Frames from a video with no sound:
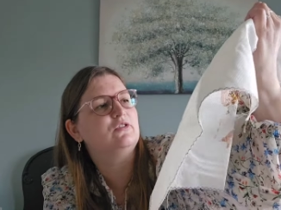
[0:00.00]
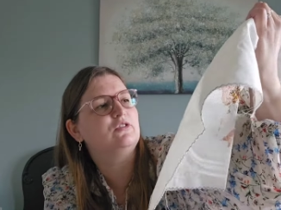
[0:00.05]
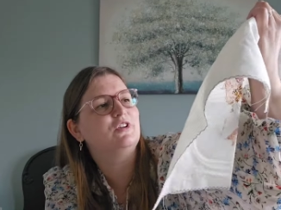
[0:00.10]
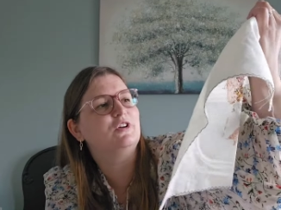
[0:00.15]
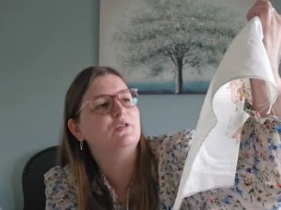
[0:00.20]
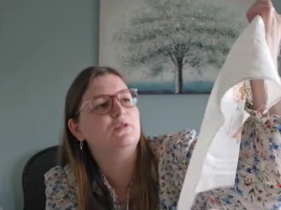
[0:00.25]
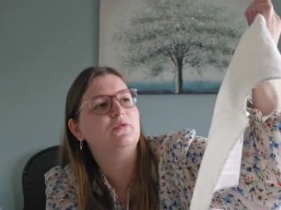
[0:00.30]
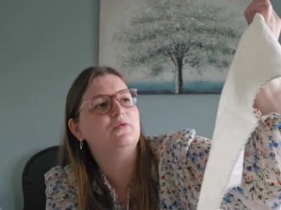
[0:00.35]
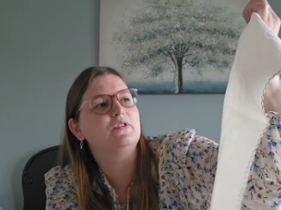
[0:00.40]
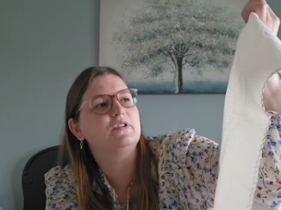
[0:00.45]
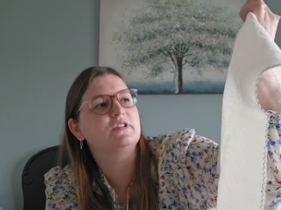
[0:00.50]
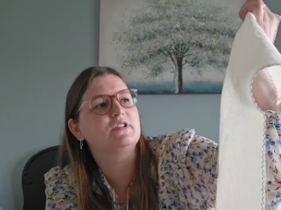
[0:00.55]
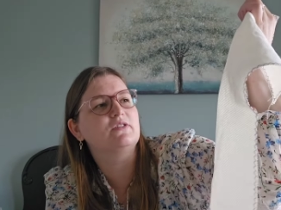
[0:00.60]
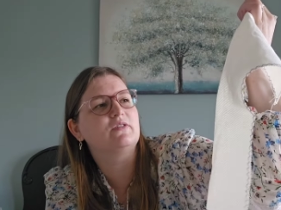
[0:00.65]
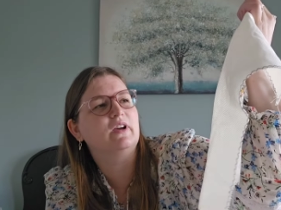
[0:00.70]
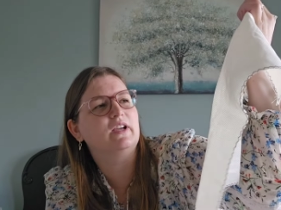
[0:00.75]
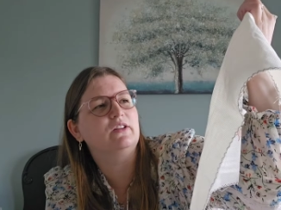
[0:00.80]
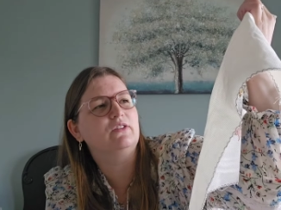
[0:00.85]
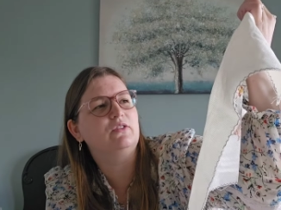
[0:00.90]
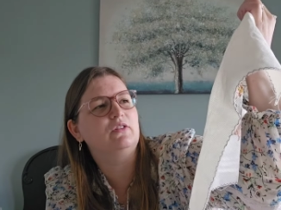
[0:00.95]
know if it's
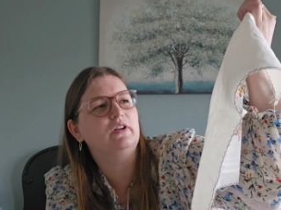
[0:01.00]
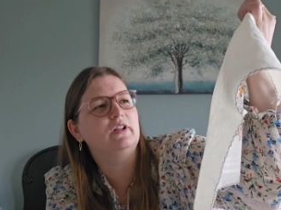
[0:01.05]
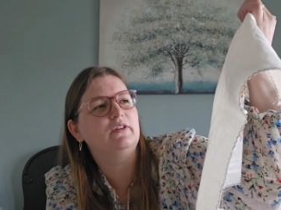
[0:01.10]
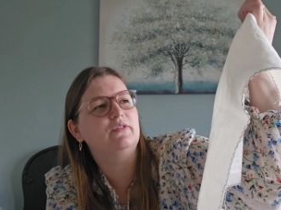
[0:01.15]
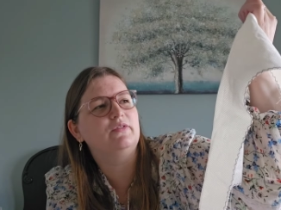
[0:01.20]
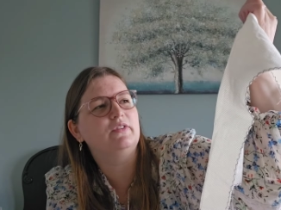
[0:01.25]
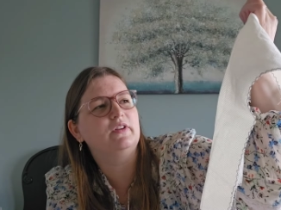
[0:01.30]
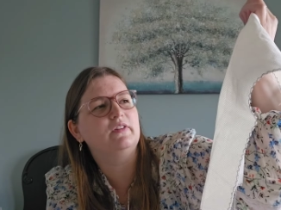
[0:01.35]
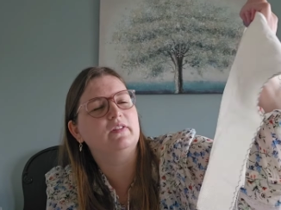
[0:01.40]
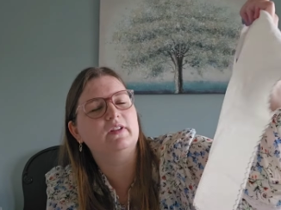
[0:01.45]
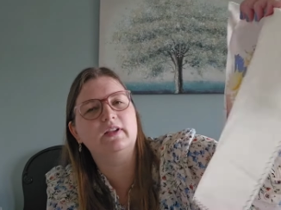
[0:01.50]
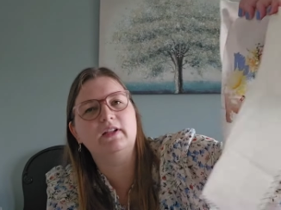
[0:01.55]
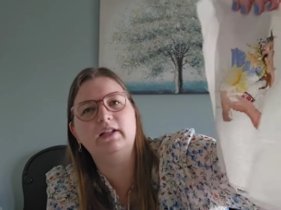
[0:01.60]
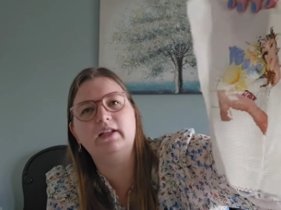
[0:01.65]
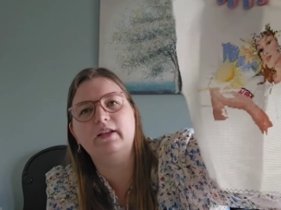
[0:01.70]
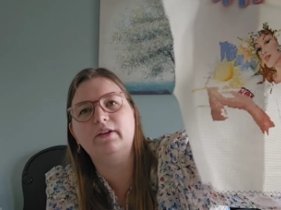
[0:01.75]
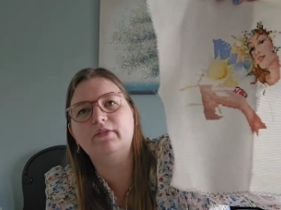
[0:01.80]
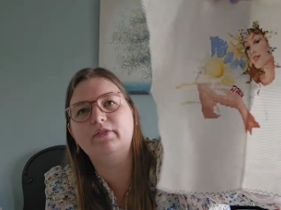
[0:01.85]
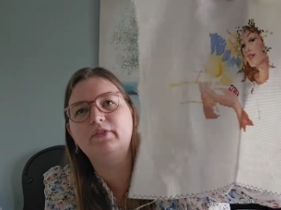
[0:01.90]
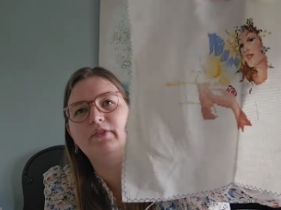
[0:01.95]
right or left, I think
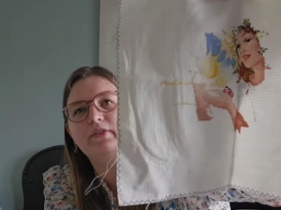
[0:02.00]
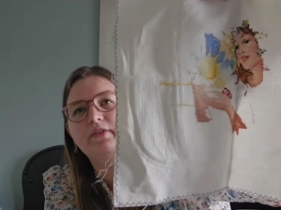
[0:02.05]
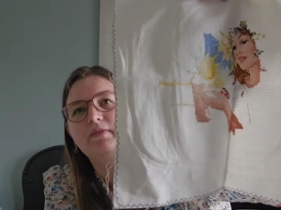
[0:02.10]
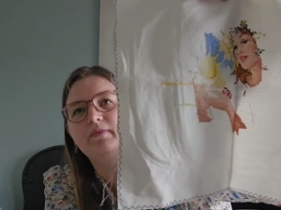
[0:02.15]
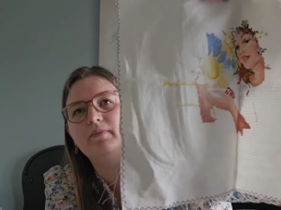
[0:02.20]
left.